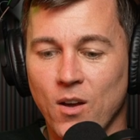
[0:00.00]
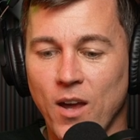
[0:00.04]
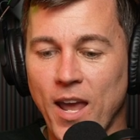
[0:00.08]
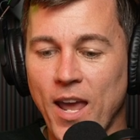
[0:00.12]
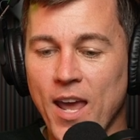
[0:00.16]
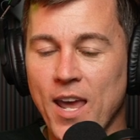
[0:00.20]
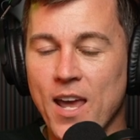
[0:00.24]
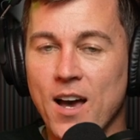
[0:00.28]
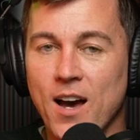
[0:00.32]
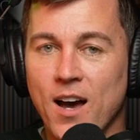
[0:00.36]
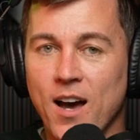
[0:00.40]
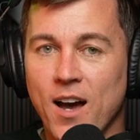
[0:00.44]

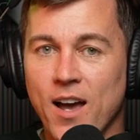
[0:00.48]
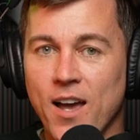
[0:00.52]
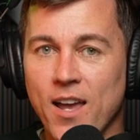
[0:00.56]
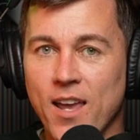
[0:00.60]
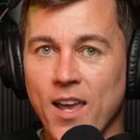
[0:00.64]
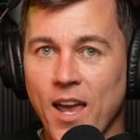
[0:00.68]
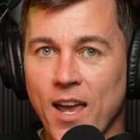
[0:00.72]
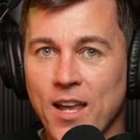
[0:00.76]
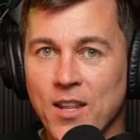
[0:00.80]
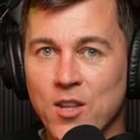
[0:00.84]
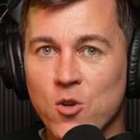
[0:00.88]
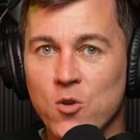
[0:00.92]

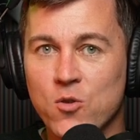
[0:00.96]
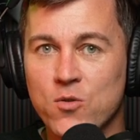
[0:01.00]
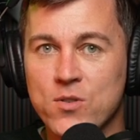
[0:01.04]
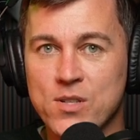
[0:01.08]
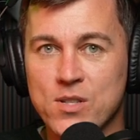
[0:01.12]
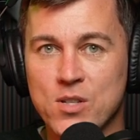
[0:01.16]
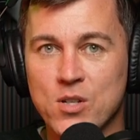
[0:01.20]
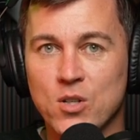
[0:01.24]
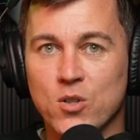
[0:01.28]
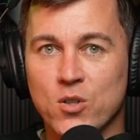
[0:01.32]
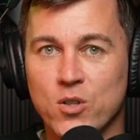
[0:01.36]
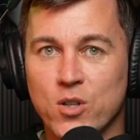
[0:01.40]
AI, and you
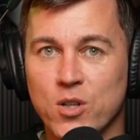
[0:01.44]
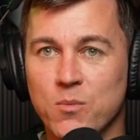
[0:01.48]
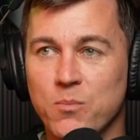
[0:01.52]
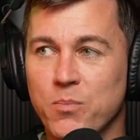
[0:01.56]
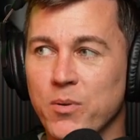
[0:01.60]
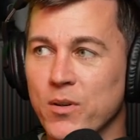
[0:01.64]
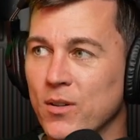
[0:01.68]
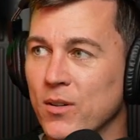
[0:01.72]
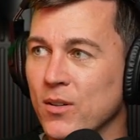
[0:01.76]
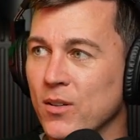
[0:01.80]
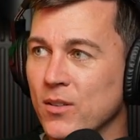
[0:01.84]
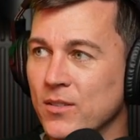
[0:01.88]
still could
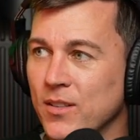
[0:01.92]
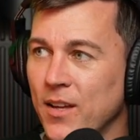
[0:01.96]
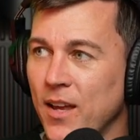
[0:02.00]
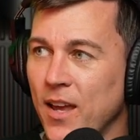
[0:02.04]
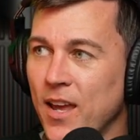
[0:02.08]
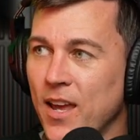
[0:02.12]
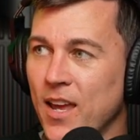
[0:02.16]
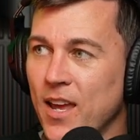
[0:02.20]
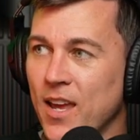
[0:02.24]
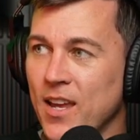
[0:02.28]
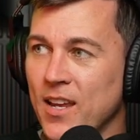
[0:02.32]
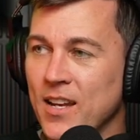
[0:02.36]
build
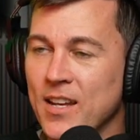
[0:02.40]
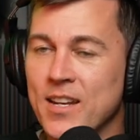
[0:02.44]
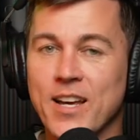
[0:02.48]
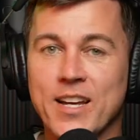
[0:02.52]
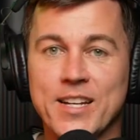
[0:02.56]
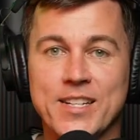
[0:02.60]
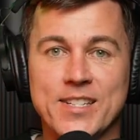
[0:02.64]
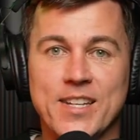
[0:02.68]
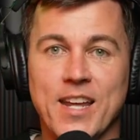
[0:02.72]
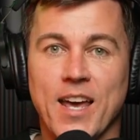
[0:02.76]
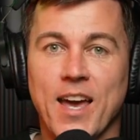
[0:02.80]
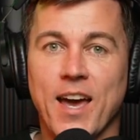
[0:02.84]
a
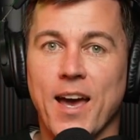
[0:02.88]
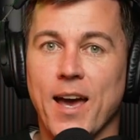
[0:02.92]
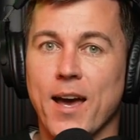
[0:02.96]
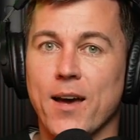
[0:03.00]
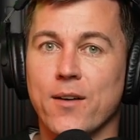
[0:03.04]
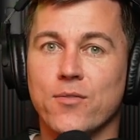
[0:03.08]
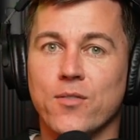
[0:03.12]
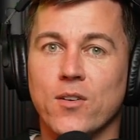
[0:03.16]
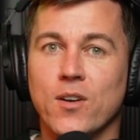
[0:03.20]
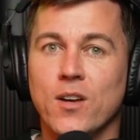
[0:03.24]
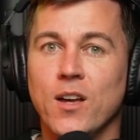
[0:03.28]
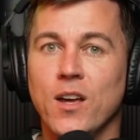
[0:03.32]
nice to have.